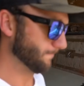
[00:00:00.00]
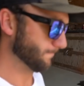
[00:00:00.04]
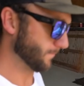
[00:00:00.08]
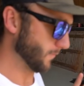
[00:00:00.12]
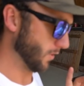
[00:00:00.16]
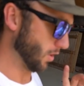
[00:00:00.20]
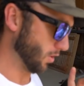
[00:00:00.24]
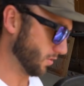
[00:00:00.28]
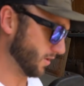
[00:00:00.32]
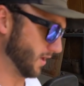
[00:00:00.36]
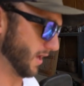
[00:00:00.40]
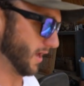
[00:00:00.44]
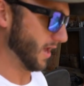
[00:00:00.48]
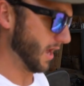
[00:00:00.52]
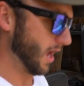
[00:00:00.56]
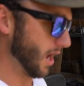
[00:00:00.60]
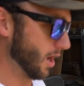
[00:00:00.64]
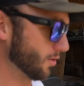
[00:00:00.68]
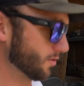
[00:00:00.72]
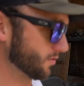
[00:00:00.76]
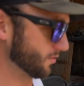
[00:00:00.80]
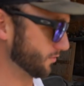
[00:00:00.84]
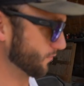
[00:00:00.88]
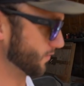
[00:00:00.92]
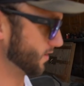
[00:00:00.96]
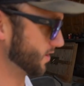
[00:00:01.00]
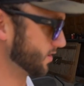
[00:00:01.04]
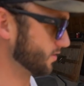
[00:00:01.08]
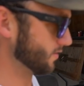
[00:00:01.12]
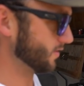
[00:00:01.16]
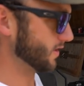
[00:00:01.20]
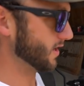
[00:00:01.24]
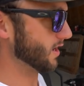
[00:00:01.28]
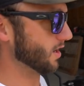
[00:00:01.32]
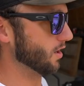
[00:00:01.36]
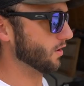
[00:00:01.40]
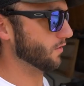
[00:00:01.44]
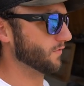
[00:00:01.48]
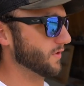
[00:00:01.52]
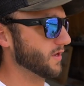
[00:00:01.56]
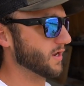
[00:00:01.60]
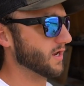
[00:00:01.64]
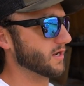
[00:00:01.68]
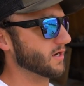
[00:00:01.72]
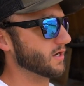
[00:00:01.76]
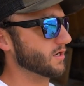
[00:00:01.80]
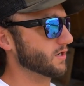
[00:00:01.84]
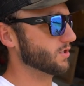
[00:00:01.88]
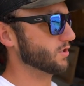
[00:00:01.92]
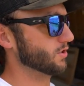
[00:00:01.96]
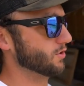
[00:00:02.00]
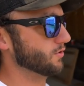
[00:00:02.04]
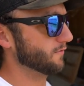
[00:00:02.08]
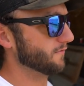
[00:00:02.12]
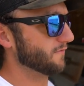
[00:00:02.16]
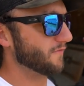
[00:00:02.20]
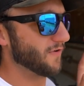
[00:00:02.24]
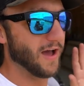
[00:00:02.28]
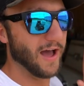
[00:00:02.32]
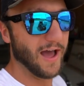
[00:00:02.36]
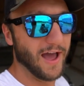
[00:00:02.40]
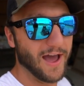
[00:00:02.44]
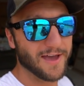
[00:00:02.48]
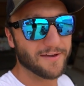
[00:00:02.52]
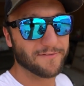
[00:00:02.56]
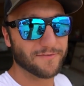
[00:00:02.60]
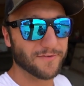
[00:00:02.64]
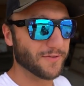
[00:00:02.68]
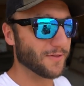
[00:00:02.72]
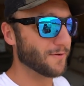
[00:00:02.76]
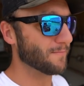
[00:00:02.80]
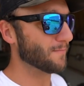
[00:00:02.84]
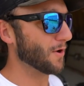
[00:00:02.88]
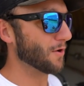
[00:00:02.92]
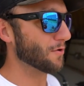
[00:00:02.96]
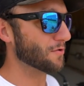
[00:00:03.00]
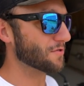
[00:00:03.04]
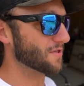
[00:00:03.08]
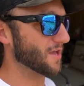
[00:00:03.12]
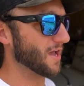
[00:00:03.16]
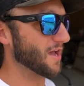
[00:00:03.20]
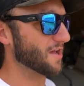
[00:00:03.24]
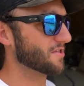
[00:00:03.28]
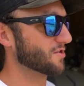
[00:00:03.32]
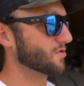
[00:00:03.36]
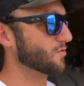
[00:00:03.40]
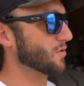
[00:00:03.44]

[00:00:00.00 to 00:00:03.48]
Okay, I was originally only going to do 5 of the most asked